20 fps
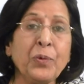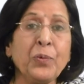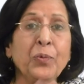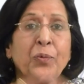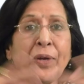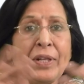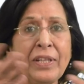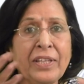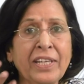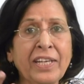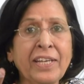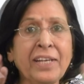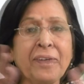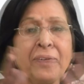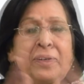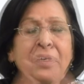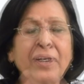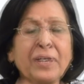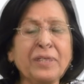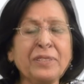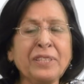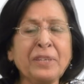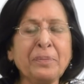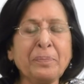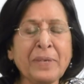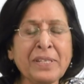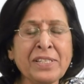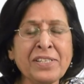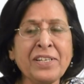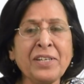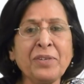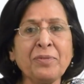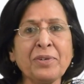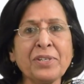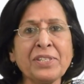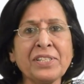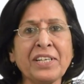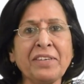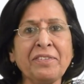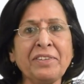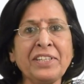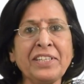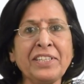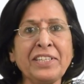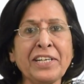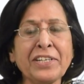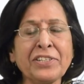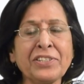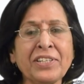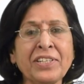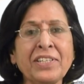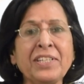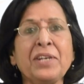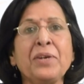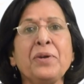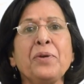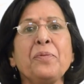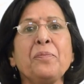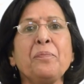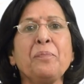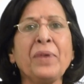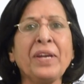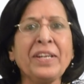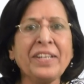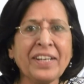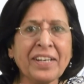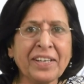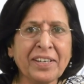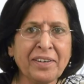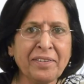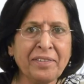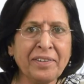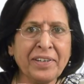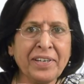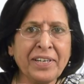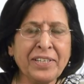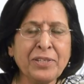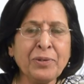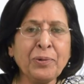When the President was given the injection, media covered it.